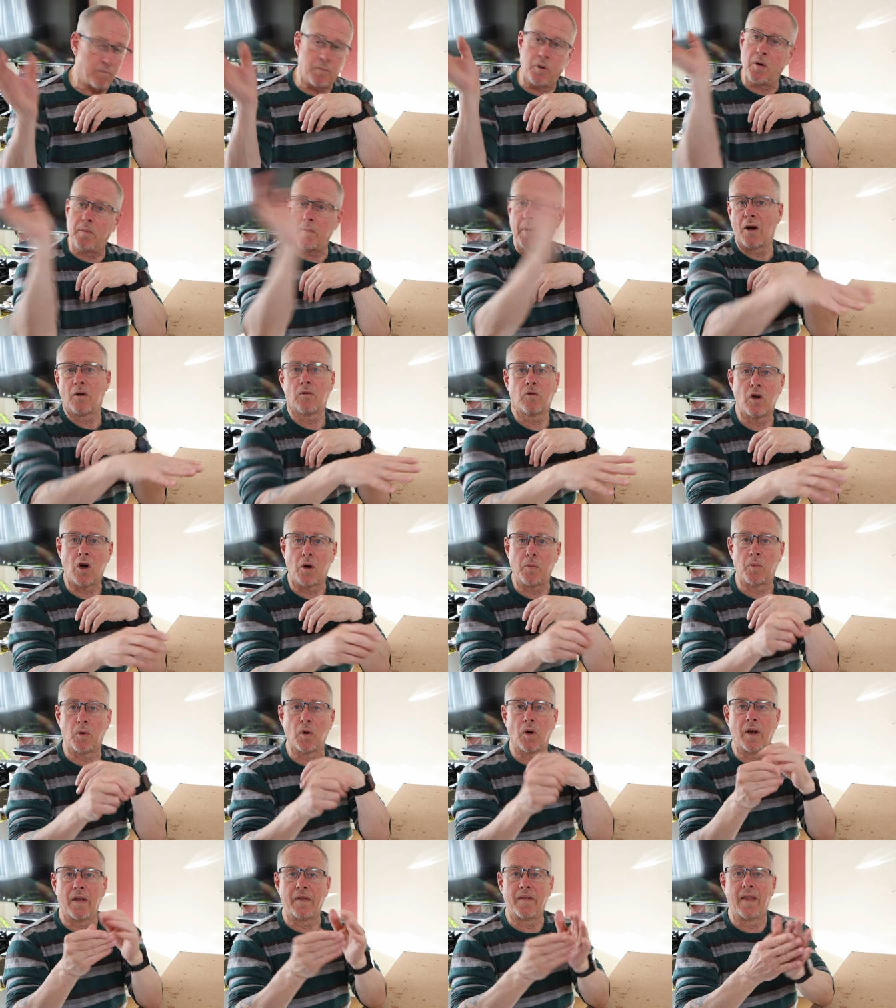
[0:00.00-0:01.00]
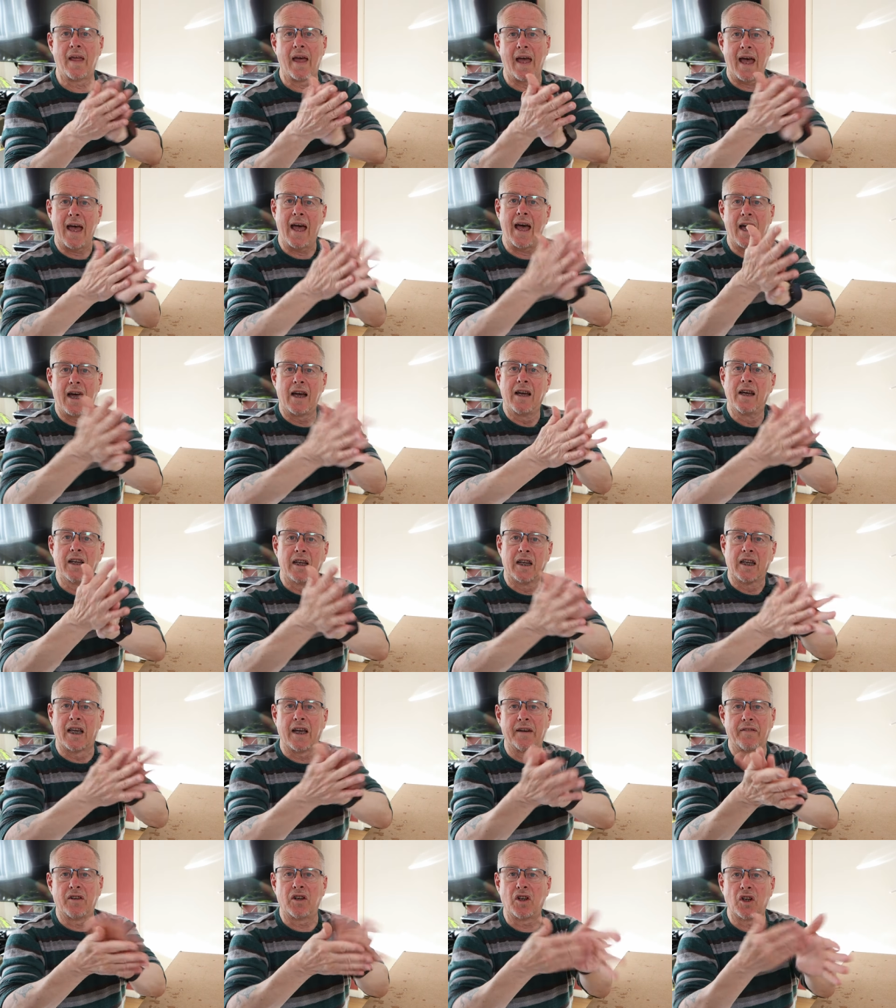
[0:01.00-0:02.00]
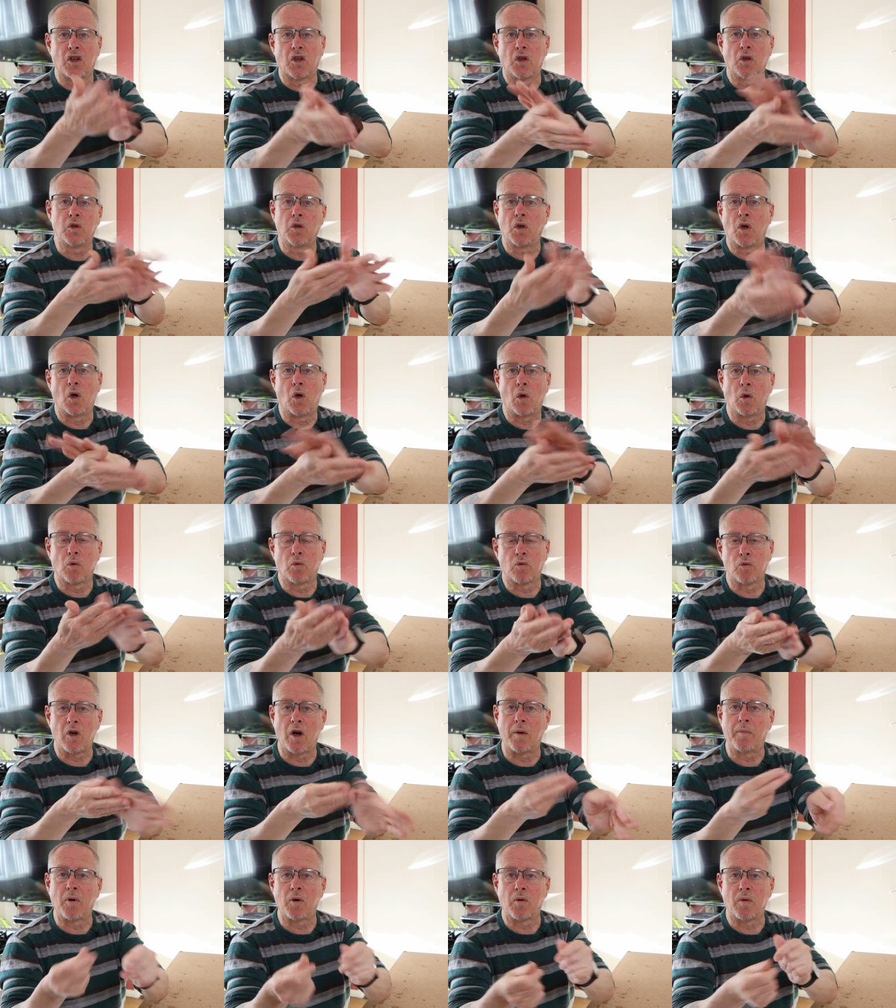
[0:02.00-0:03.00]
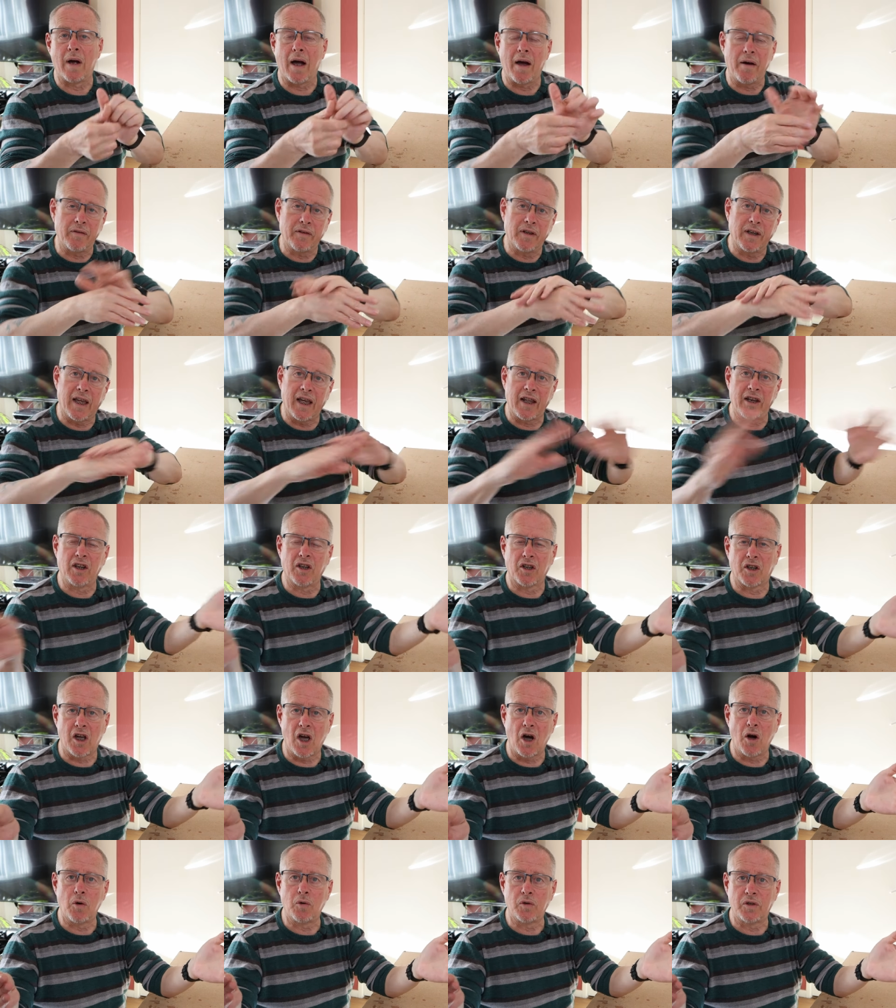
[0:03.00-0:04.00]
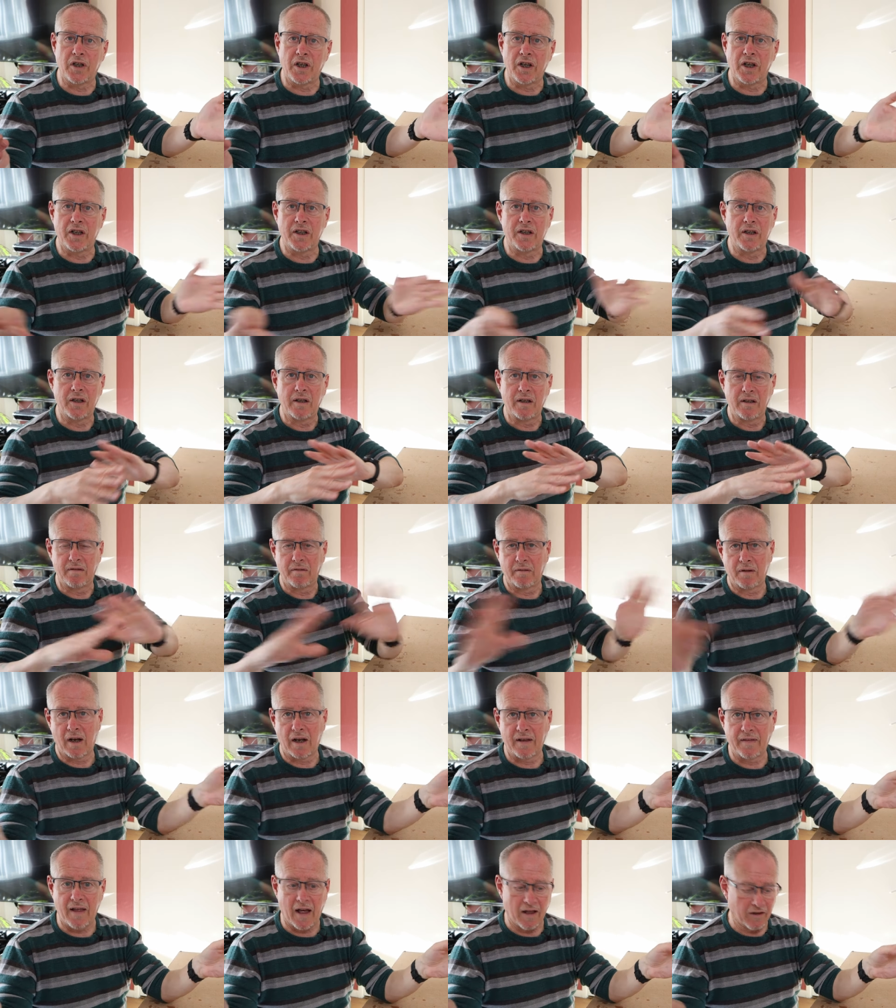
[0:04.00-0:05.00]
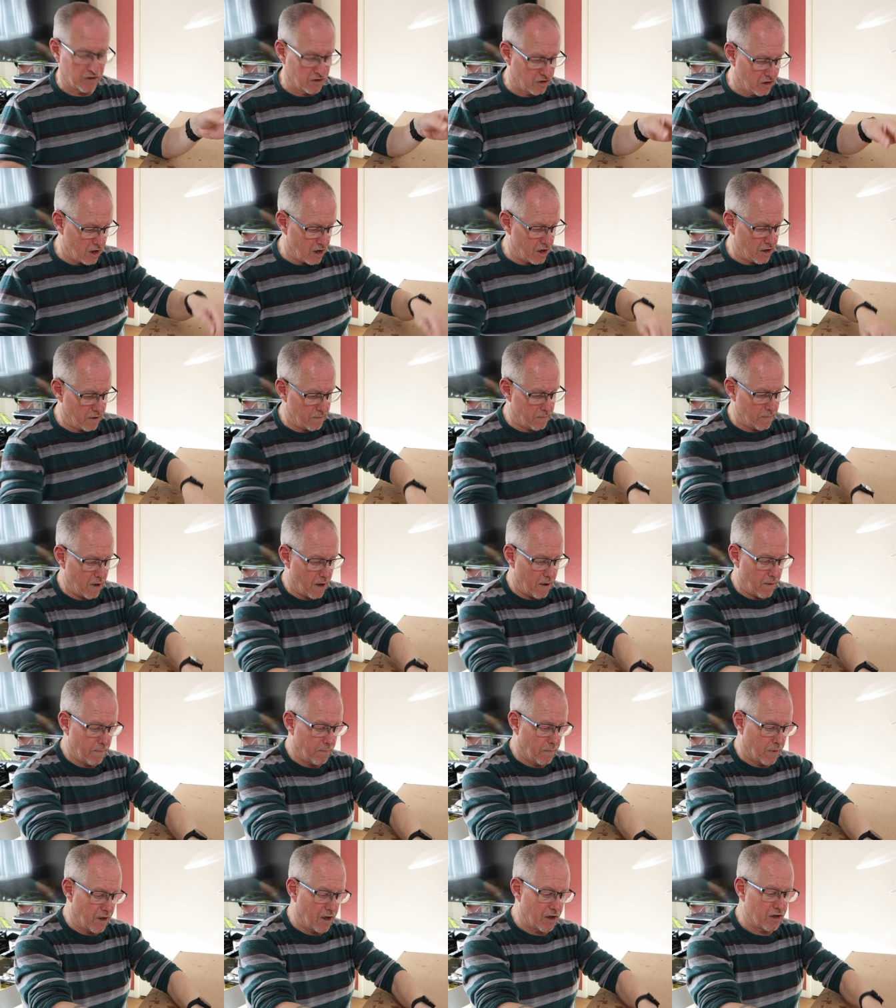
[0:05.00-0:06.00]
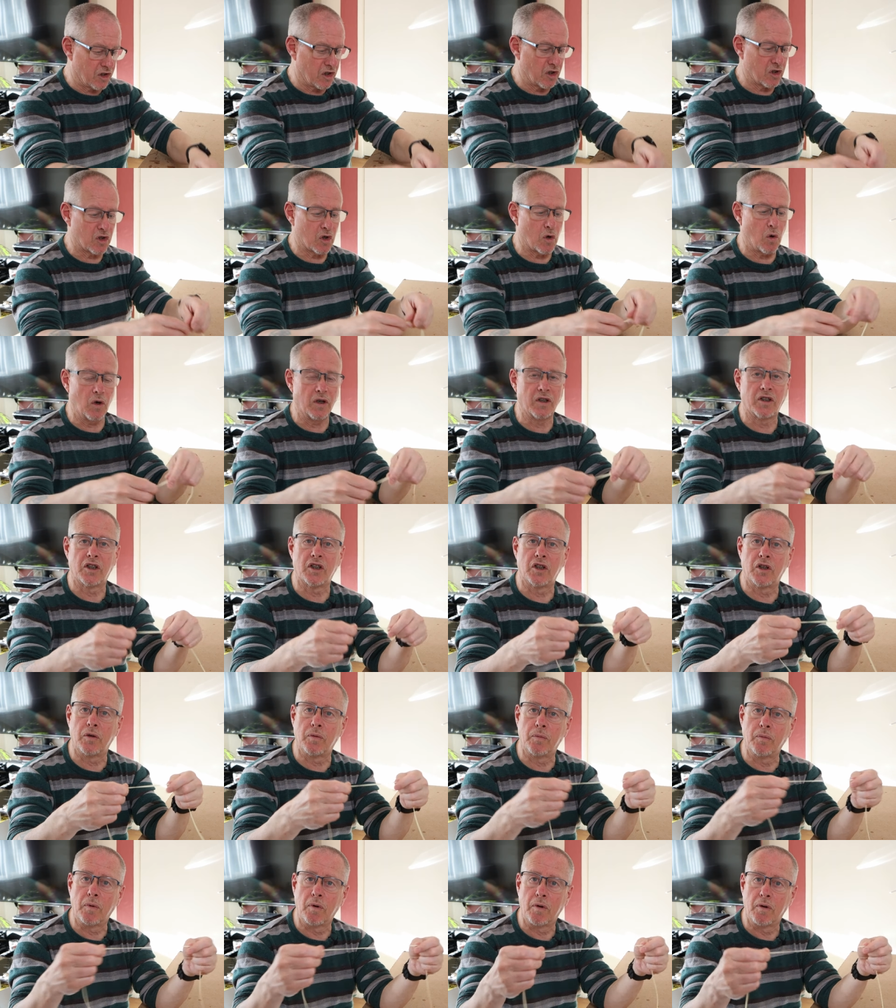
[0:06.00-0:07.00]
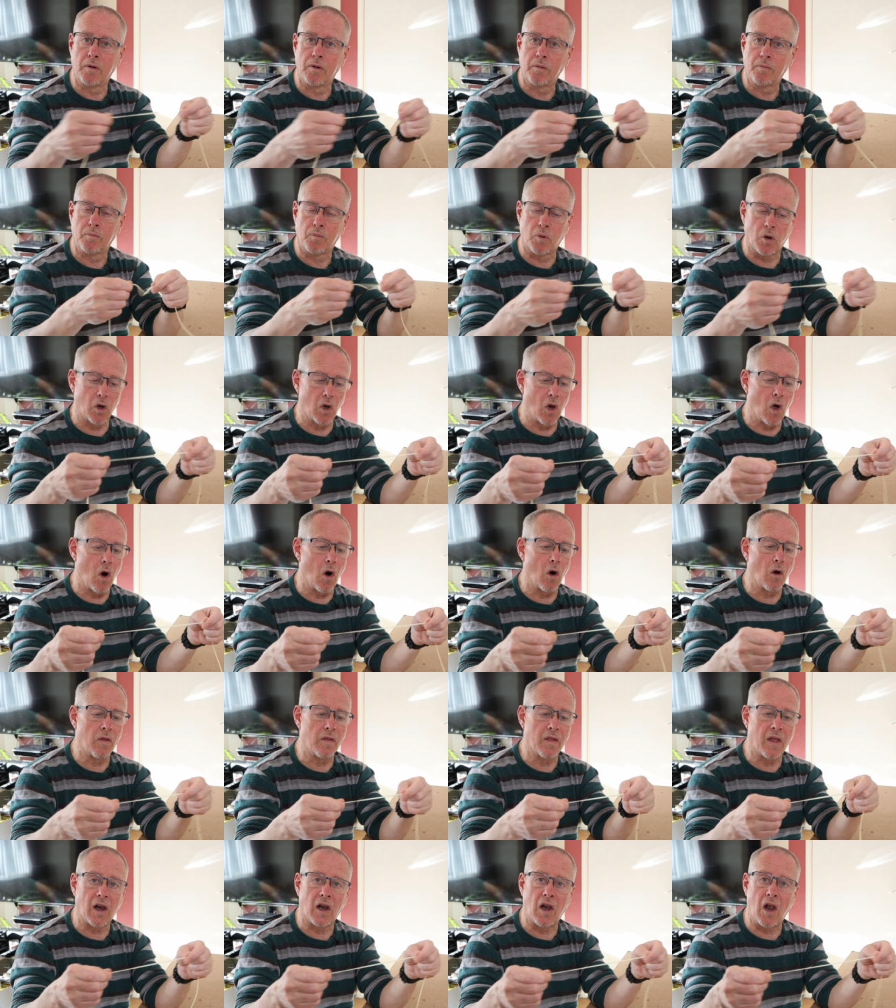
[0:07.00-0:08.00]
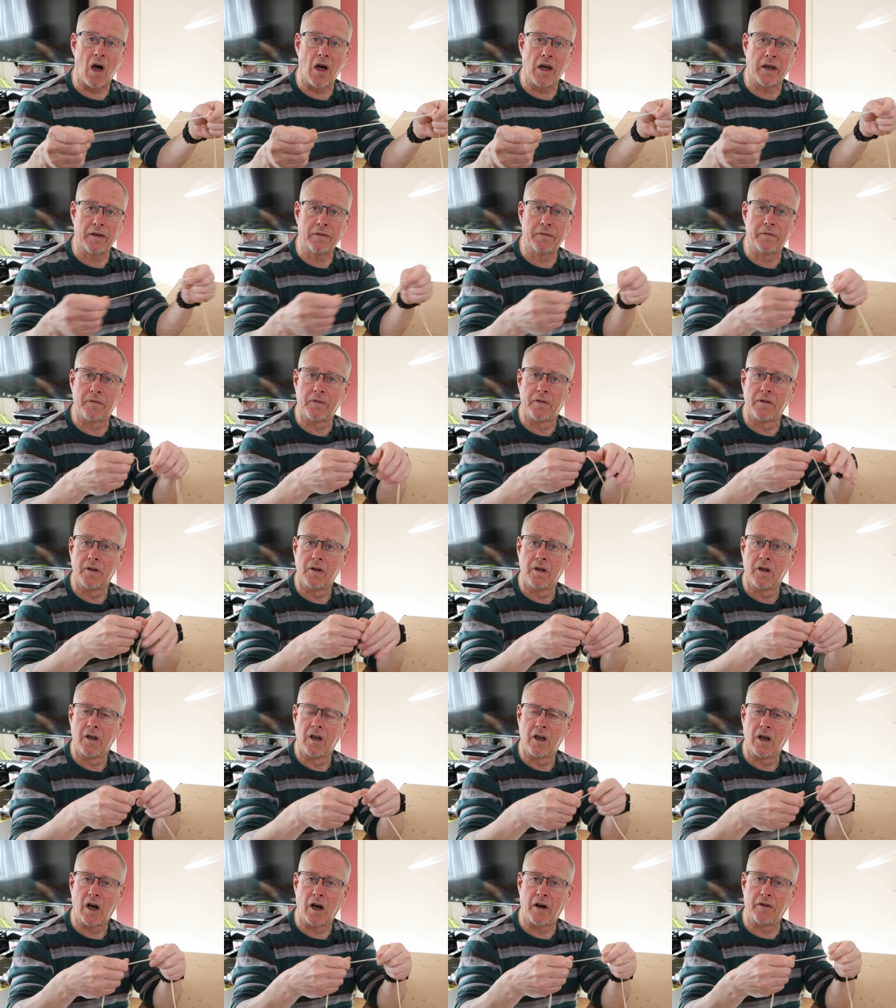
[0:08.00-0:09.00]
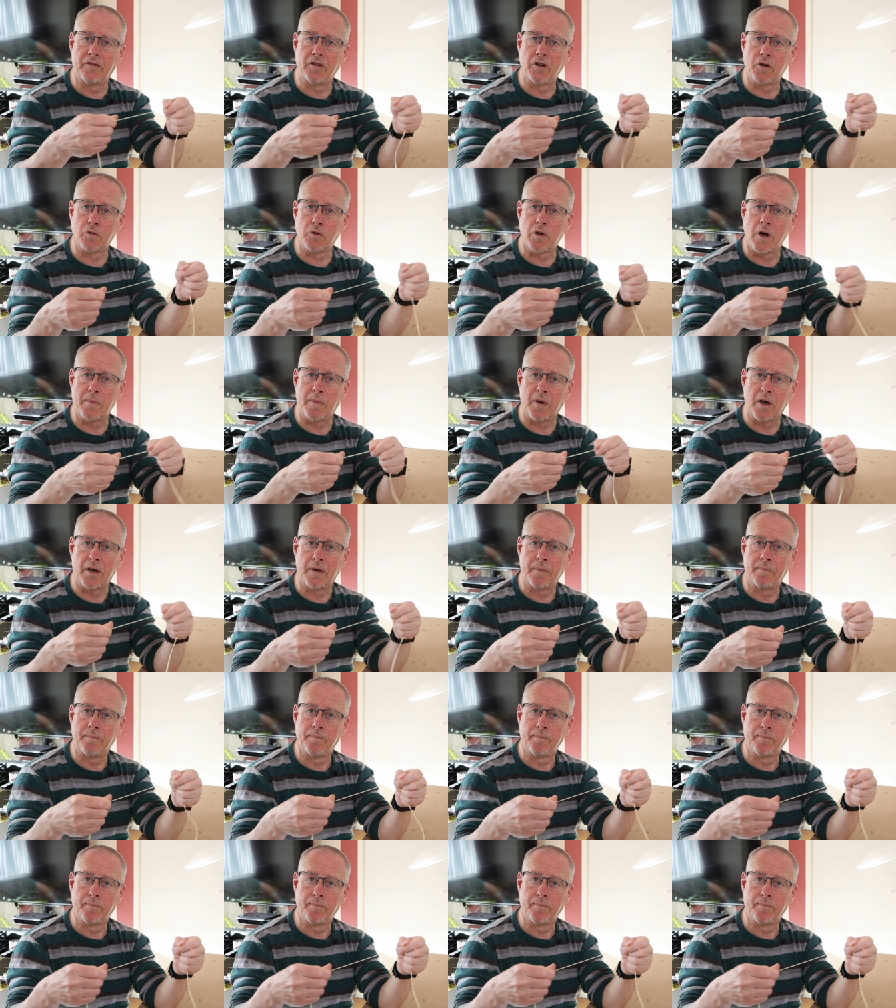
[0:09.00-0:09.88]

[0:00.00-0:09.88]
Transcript: put my rubber in there, give it a good old rub around, get it coated, and that's done. But it's just going to prolong the life of your rubber.